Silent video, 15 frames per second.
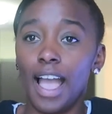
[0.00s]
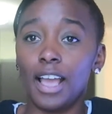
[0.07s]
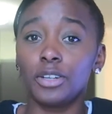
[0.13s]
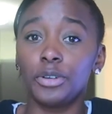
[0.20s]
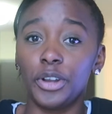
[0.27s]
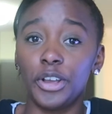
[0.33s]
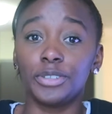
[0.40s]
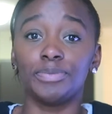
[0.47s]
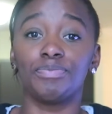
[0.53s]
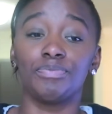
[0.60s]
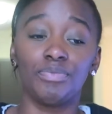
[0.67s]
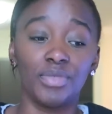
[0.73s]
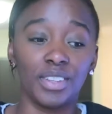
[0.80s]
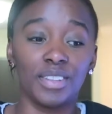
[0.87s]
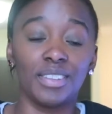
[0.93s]
I don't know.
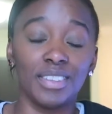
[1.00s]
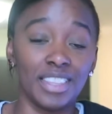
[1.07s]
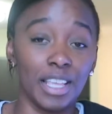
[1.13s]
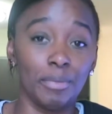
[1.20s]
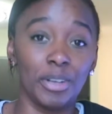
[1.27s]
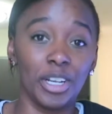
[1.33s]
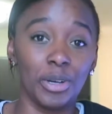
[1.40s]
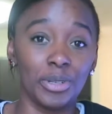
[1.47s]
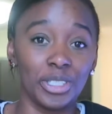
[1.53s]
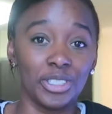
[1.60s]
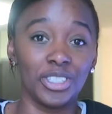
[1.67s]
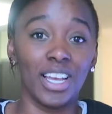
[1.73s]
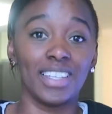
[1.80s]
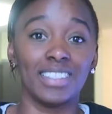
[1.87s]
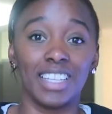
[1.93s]
Let me know what
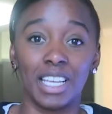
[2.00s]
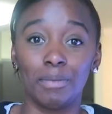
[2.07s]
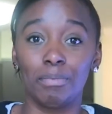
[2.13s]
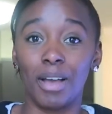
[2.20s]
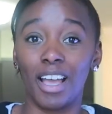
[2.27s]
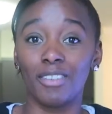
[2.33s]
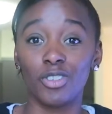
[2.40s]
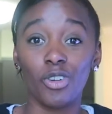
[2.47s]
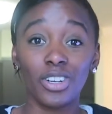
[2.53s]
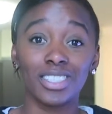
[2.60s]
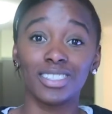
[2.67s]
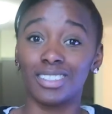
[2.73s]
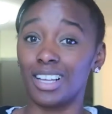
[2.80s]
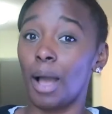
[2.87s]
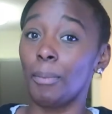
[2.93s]
you guys think by, of
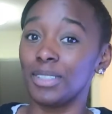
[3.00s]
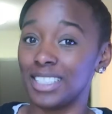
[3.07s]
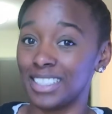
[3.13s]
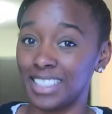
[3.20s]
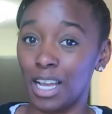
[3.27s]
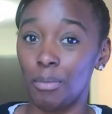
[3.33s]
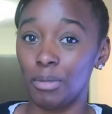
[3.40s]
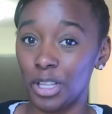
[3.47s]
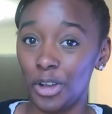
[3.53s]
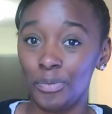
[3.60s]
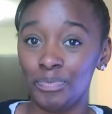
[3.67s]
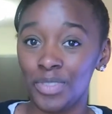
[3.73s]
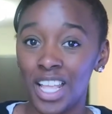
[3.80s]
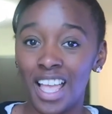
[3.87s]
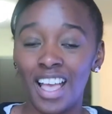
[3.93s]
course, commenting down
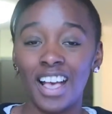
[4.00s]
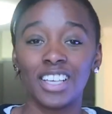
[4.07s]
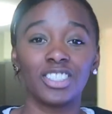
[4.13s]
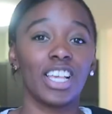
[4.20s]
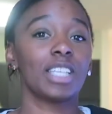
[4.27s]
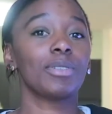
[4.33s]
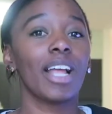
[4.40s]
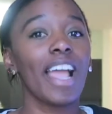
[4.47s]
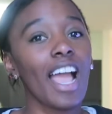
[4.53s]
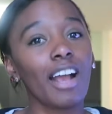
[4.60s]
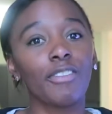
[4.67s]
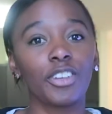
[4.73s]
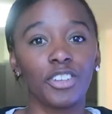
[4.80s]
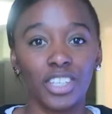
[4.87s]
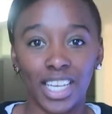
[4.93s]
below. So that's what I
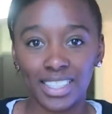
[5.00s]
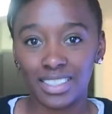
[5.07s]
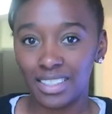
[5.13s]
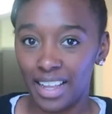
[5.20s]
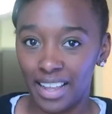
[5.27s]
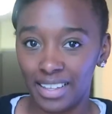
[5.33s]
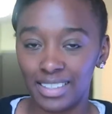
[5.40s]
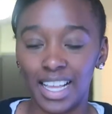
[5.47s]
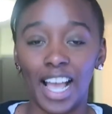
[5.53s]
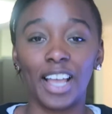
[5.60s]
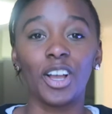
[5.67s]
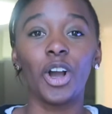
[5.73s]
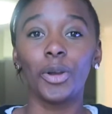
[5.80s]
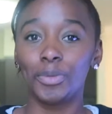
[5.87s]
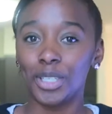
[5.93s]
have for you guys today.
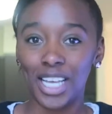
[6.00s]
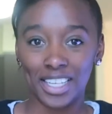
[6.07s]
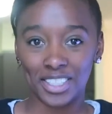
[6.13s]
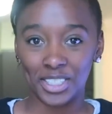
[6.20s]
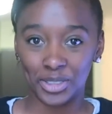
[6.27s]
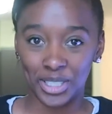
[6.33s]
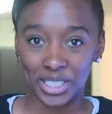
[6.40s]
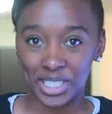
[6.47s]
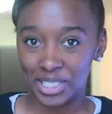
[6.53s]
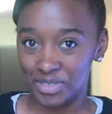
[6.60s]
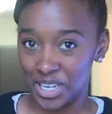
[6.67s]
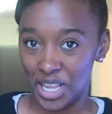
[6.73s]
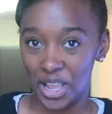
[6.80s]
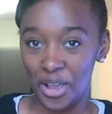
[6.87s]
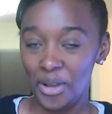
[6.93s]
I hope you guys enjoyed this
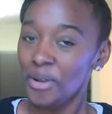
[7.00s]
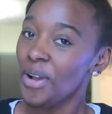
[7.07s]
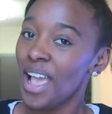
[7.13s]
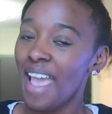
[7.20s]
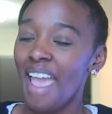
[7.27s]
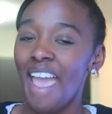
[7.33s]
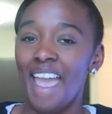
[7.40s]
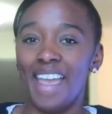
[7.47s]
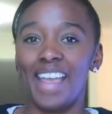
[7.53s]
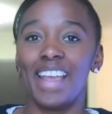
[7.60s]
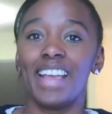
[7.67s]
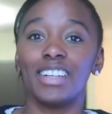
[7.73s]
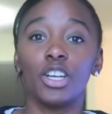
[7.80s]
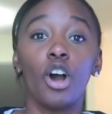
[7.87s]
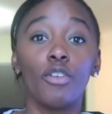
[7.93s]
video.
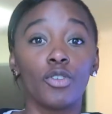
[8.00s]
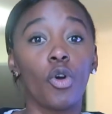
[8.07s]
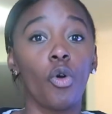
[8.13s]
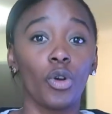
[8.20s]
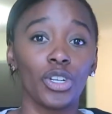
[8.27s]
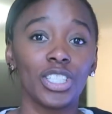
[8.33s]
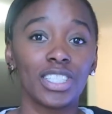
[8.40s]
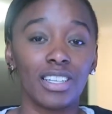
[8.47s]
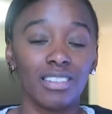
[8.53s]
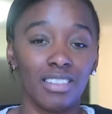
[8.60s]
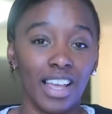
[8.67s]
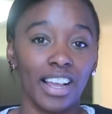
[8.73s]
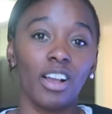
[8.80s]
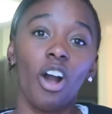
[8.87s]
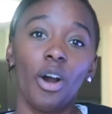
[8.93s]
And of course,
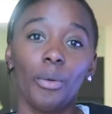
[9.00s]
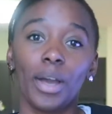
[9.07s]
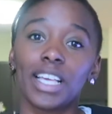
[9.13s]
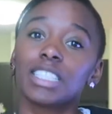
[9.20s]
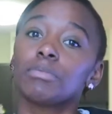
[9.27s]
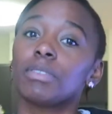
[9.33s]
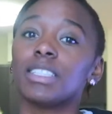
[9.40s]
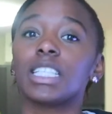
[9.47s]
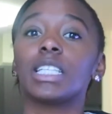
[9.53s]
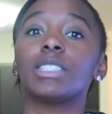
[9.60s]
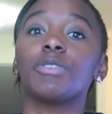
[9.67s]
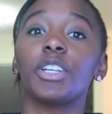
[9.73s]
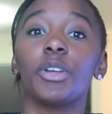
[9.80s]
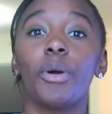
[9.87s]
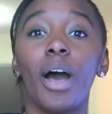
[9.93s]
like always, please give
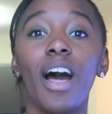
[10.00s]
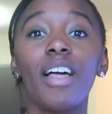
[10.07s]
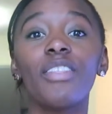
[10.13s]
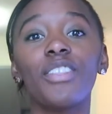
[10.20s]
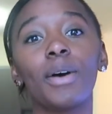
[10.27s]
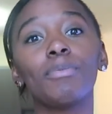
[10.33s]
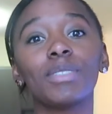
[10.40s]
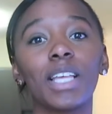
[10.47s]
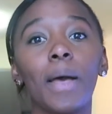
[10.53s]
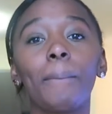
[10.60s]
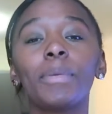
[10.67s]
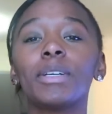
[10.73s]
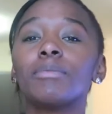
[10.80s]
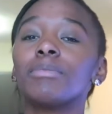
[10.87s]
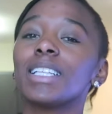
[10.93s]
this video a thumbs
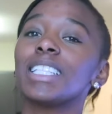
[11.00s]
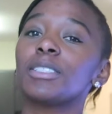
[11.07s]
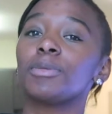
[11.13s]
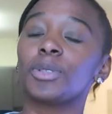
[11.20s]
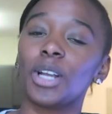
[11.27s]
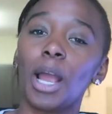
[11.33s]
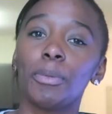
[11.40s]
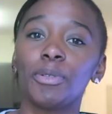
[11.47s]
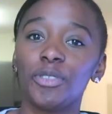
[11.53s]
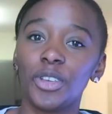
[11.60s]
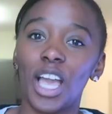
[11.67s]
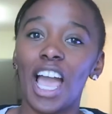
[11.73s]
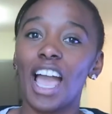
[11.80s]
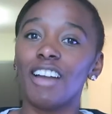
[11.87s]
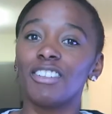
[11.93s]
up. Please subscribe if
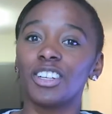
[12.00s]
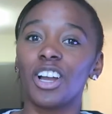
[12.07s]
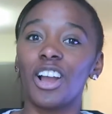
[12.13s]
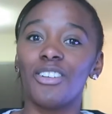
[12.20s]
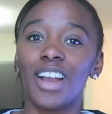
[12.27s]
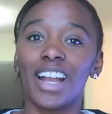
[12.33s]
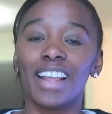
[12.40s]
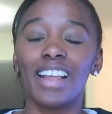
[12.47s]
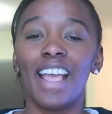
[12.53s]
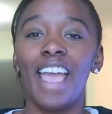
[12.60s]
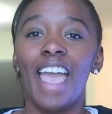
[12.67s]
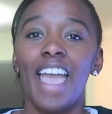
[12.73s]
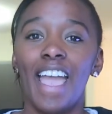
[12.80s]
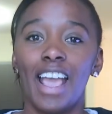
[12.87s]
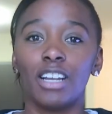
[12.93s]
you haven't
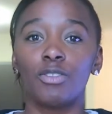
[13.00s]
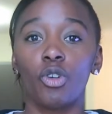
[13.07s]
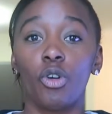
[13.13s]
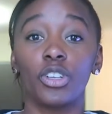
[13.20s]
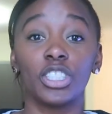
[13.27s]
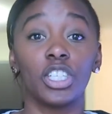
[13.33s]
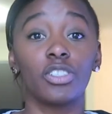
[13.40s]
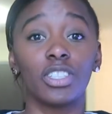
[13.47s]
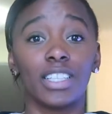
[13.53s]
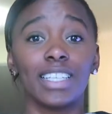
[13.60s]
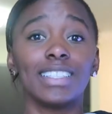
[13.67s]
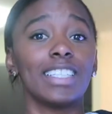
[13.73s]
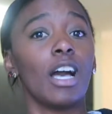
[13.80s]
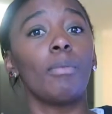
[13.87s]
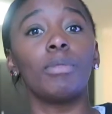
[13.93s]
already. And of course, there's
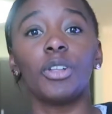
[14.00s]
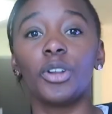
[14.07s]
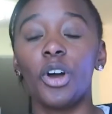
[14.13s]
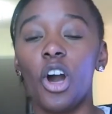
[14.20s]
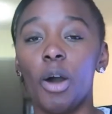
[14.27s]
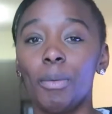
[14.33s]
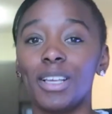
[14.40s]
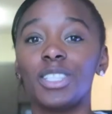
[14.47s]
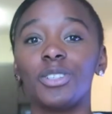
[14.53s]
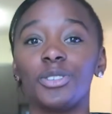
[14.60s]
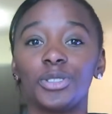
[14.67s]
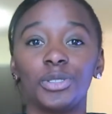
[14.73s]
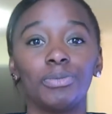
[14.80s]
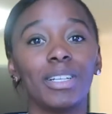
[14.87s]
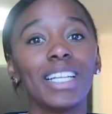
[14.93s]
links down below to all my
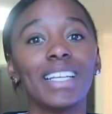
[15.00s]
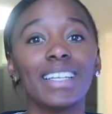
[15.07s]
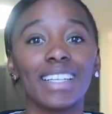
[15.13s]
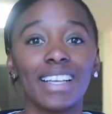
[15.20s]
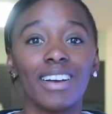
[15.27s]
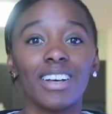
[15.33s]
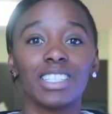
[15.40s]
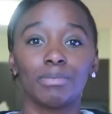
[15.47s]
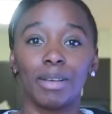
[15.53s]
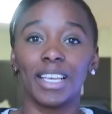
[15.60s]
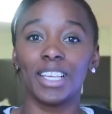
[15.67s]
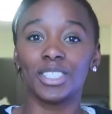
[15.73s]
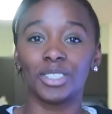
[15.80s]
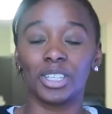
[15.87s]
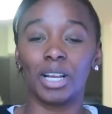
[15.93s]
social media accounts, my
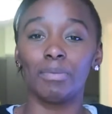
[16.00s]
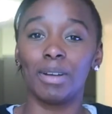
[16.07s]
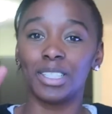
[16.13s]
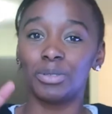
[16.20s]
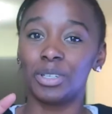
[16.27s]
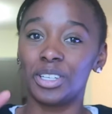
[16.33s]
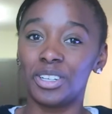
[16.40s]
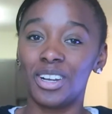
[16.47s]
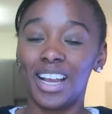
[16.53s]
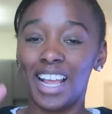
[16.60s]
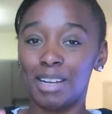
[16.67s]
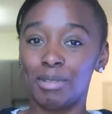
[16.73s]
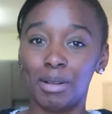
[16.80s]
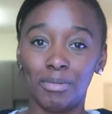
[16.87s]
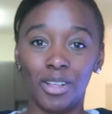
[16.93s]
Instagram, my Twitter,
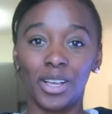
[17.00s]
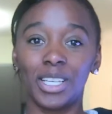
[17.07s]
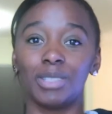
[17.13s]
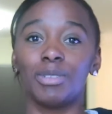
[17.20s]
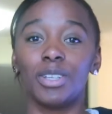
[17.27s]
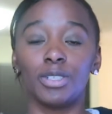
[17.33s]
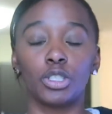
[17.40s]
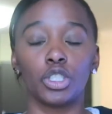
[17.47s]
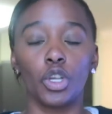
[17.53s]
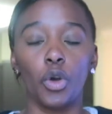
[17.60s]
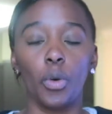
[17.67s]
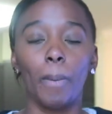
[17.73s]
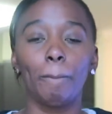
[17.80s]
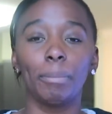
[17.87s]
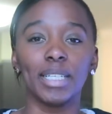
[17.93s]
and my blog as well.
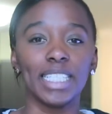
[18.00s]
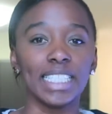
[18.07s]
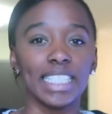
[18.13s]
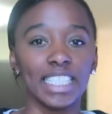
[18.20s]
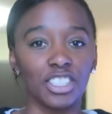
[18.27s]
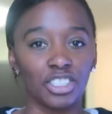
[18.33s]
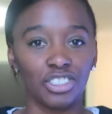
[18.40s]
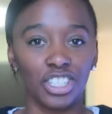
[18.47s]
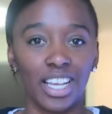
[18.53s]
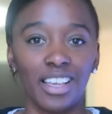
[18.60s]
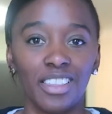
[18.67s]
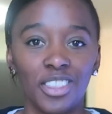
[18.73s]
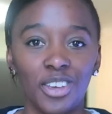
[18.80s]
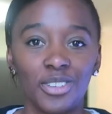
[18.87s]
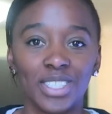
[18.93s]
So please
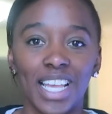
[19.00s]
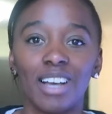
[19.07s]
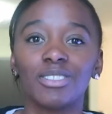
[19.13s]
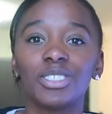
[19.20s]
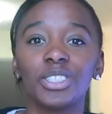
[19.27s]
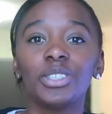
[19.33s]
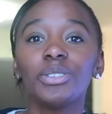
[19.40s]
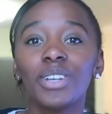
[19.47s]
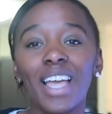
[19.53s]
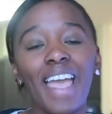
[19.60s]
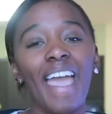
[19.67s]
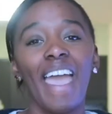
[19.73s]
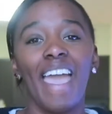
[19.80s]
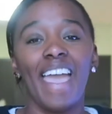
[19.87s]
check those out too.